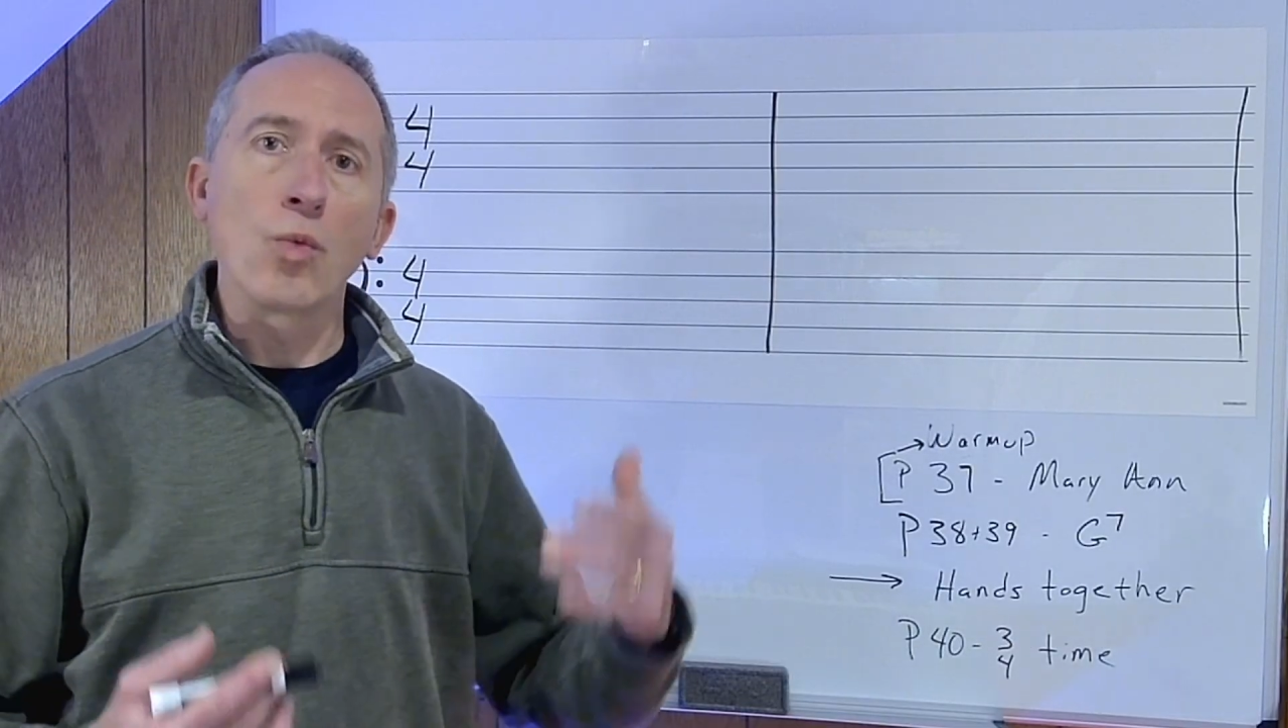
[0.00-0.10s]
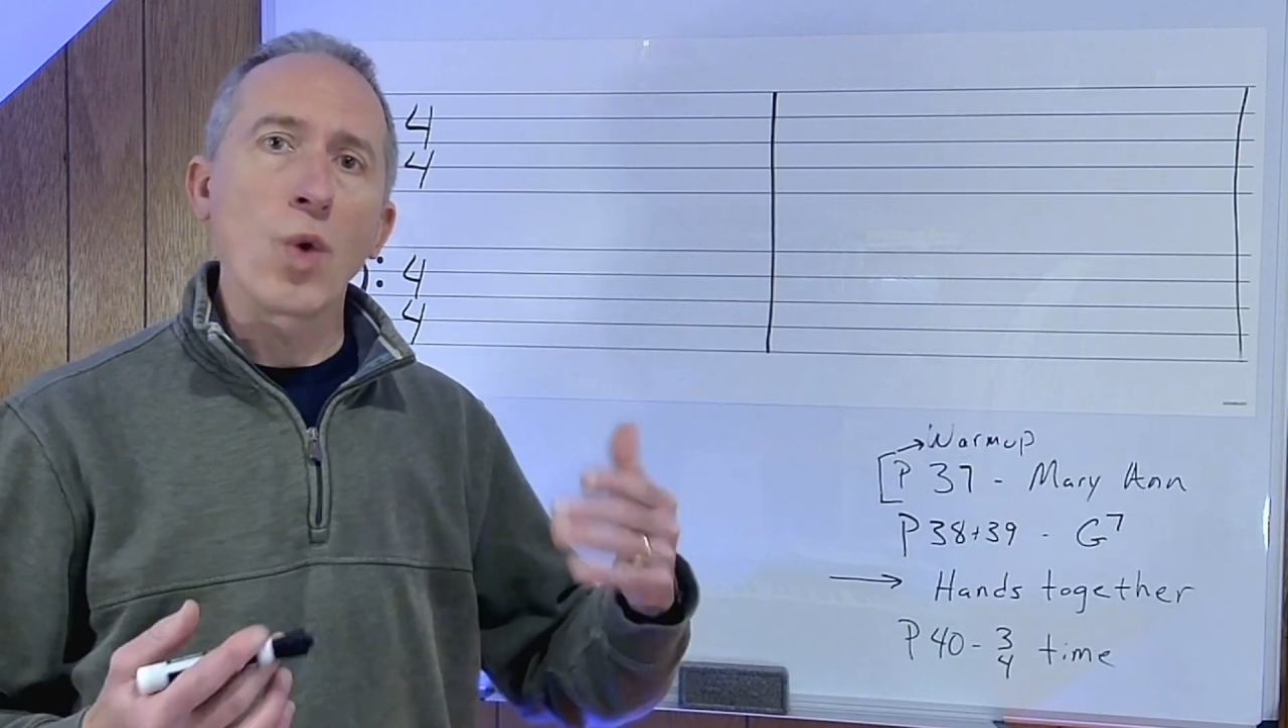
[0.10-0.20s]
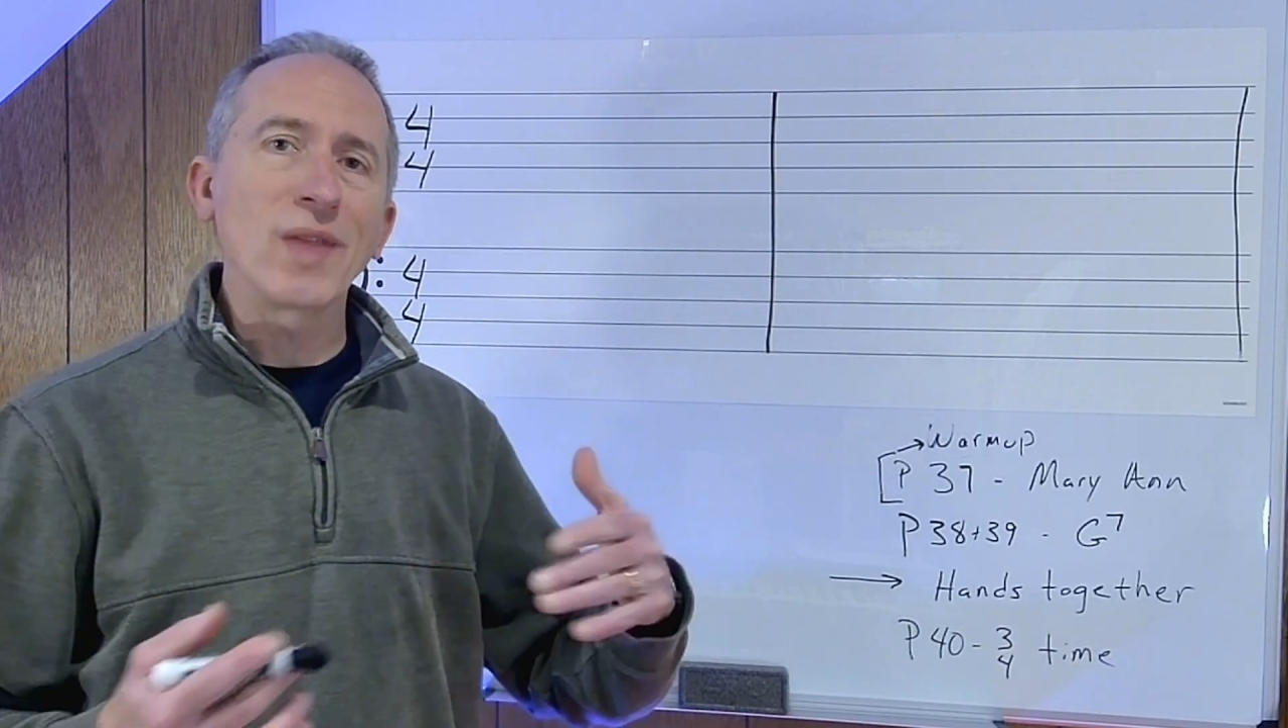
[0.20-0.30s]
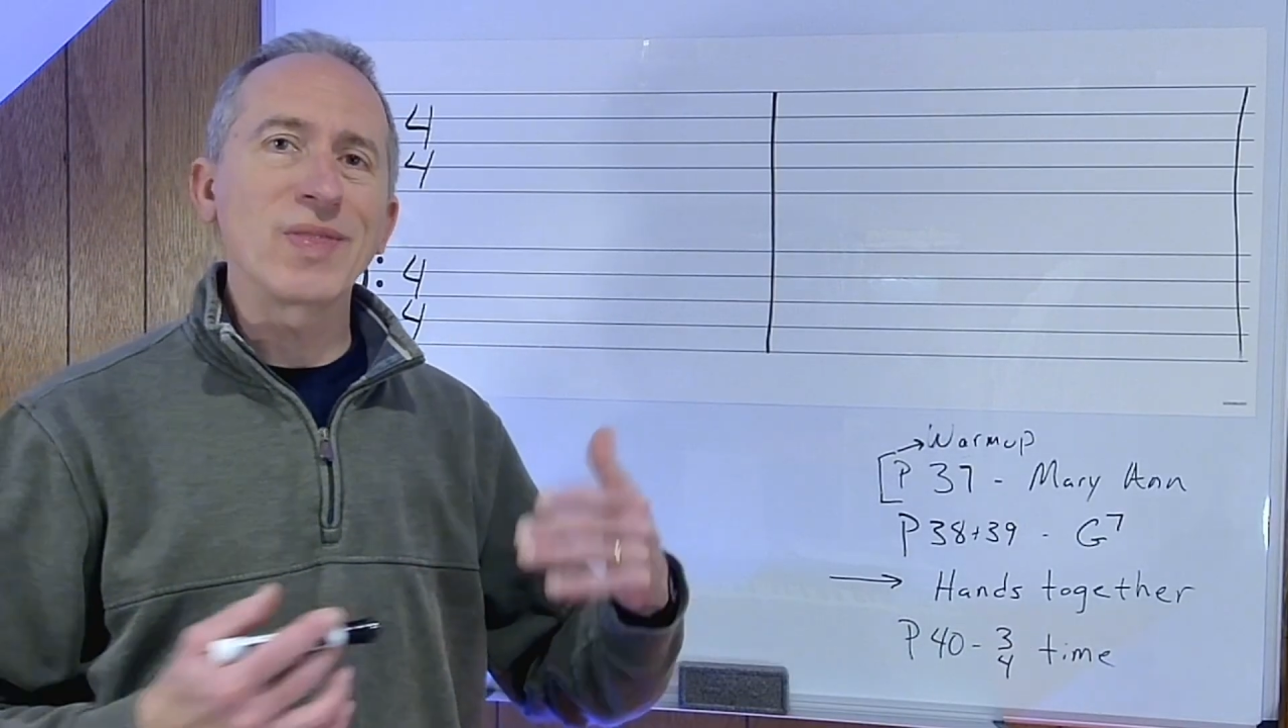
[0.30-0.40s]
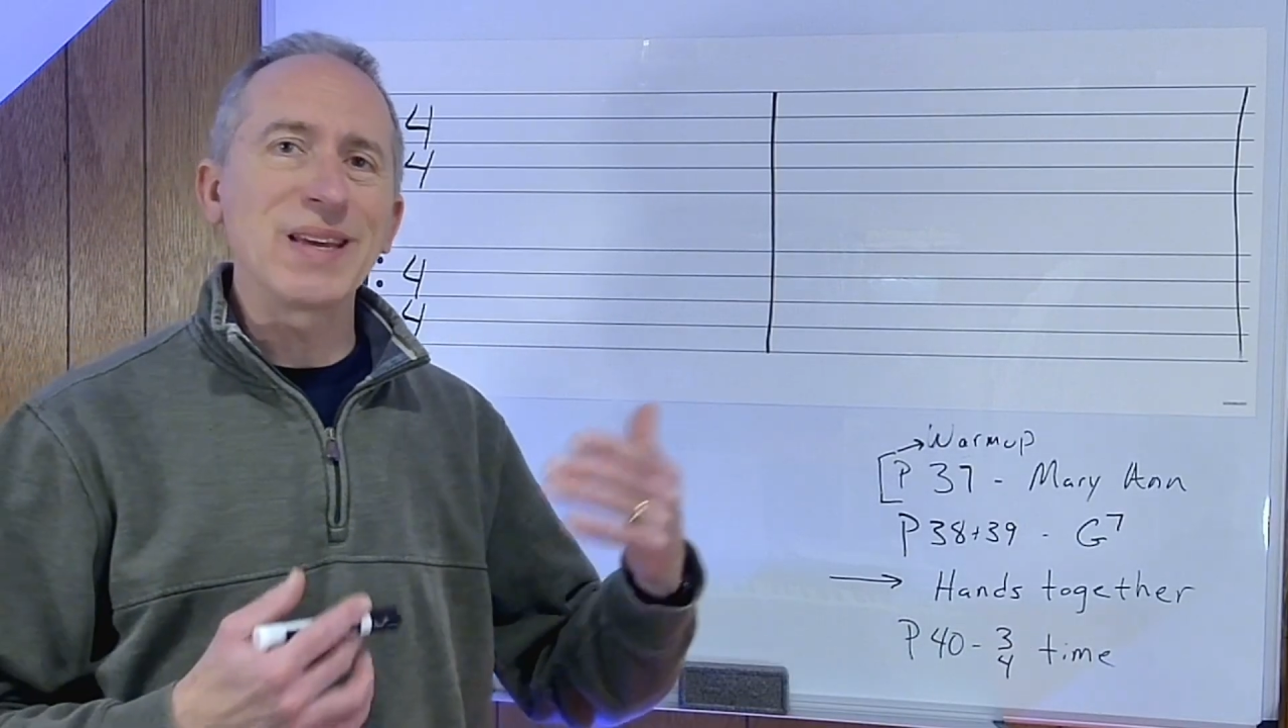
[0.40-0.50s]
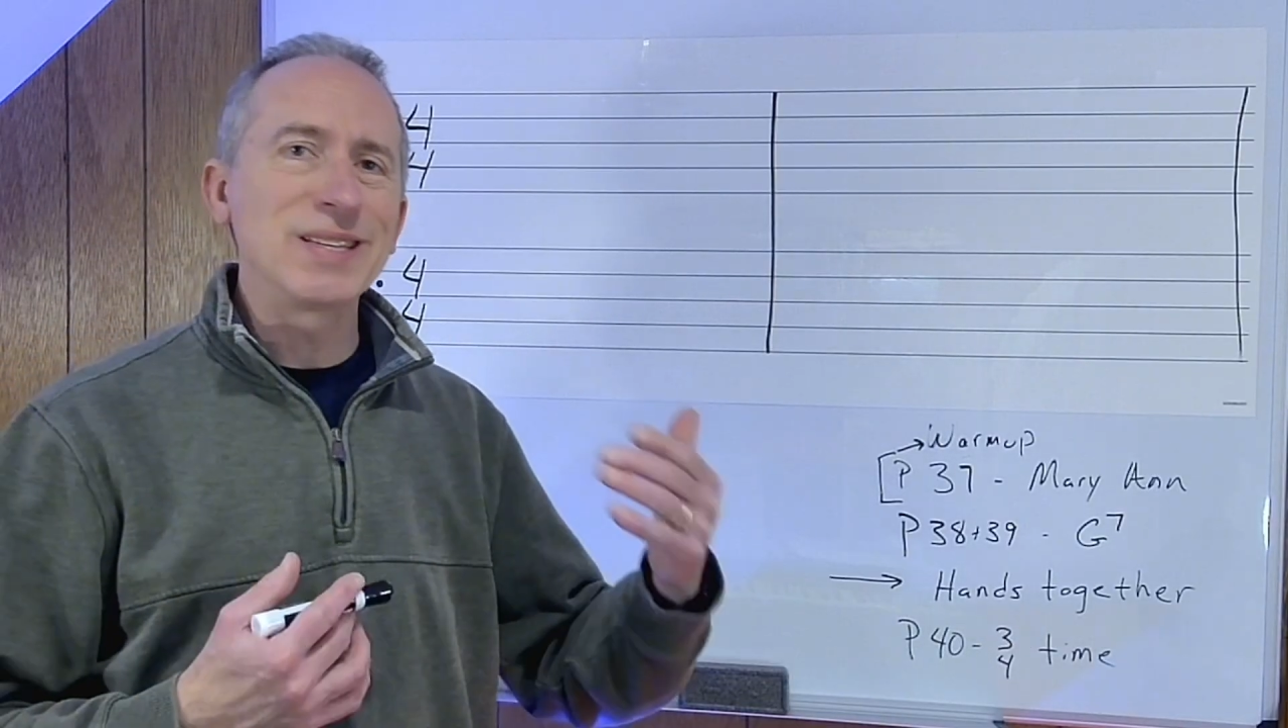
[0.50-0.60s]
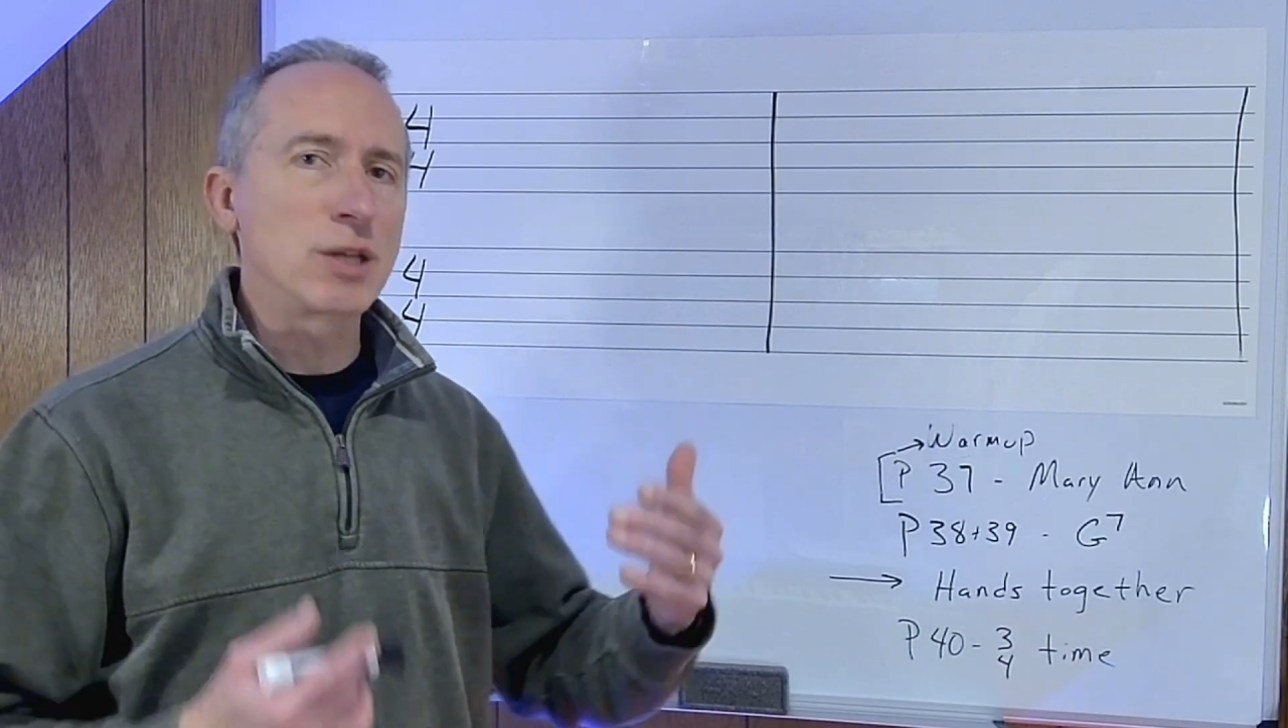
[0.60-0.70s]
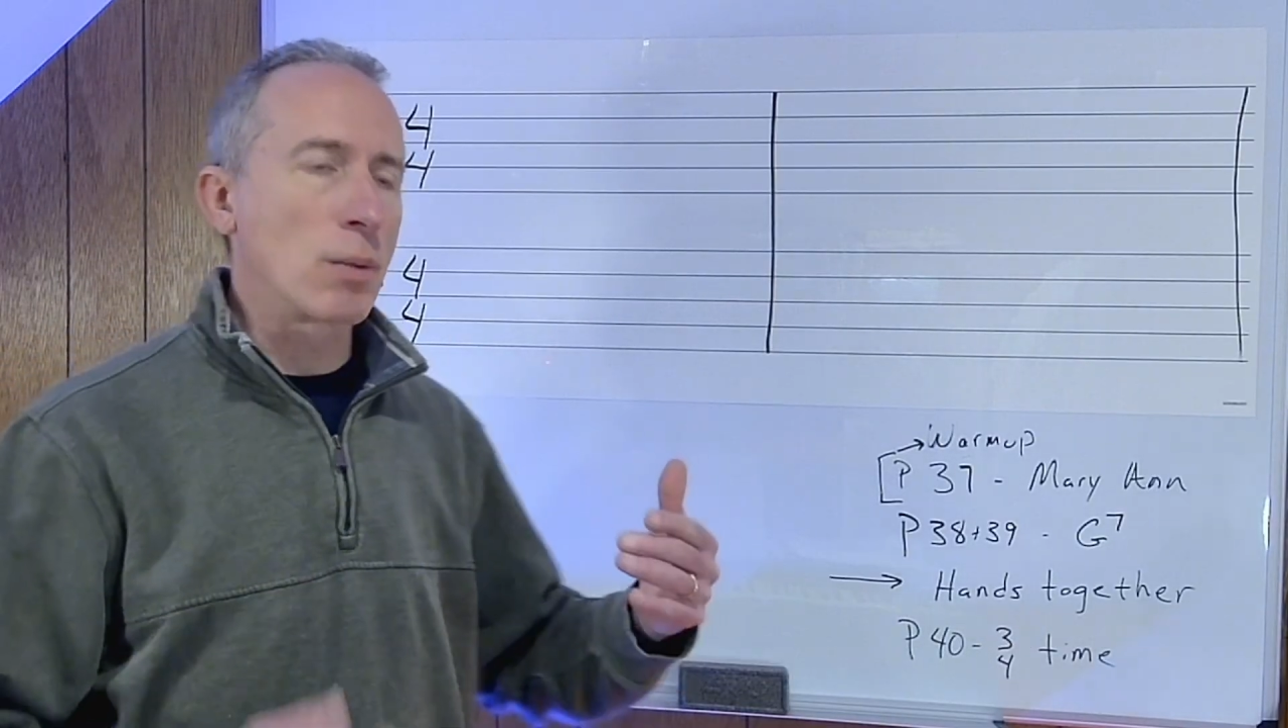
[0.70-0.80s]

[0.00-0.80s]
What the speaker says: what these